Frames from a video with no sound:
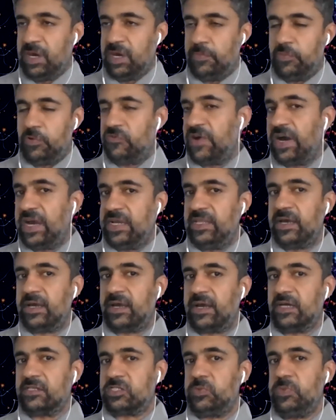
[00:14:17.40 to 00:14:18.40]
provide their
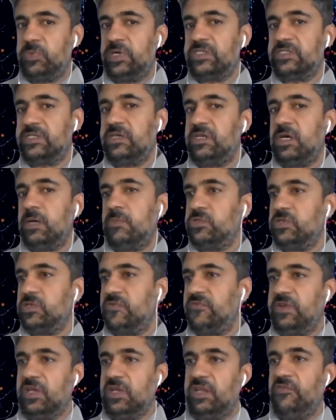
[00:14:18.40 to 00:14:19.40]
customers in terms
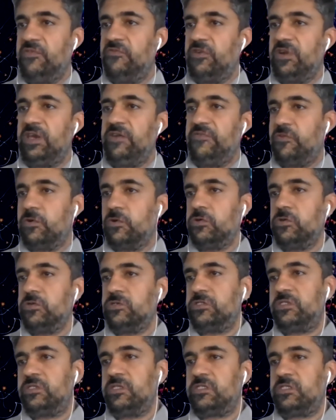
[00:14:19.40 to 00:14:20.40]
of delivery for
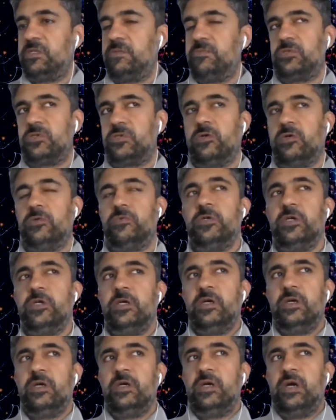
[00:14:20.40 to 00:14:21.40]
those systems. So,
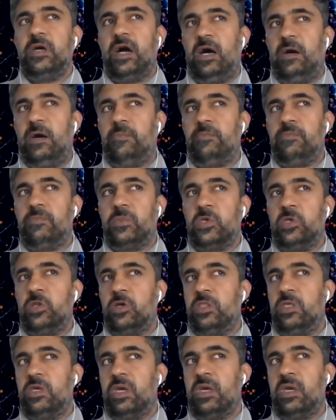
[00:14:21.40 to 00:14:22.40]

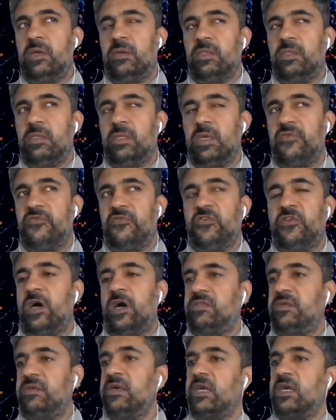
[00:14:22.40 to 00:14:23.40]
if you're
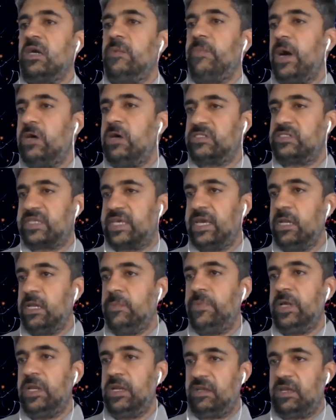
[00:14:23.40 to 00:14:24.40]
not thinking about
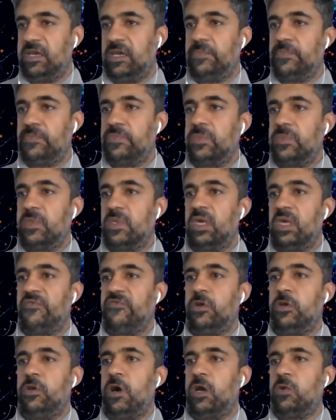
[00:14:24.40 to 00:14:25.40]
scalability, if
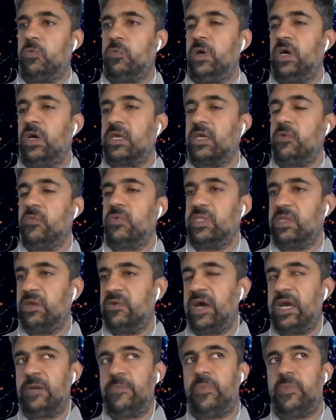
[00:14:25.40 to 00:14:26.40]
you're not working with the
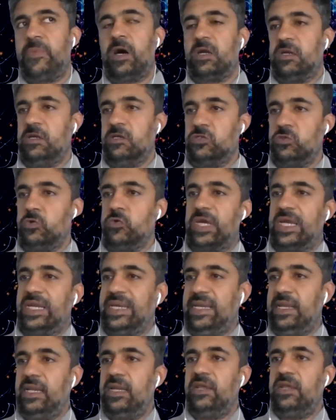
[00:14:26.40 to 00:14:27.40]
right partners who
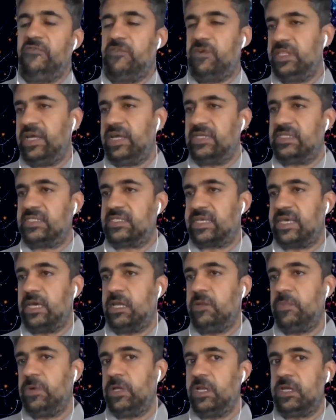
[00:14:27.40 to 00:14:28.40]
can deliver that
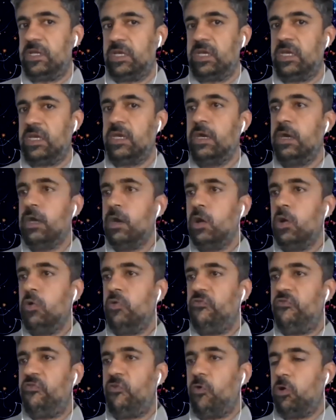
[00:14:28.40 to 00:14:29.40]
scalability
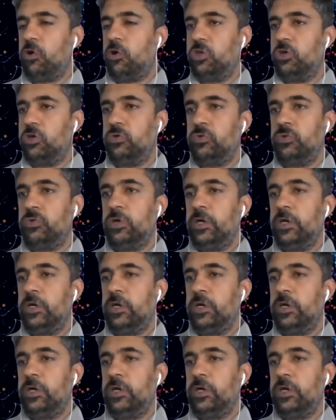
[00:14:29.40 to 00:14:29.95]
for you,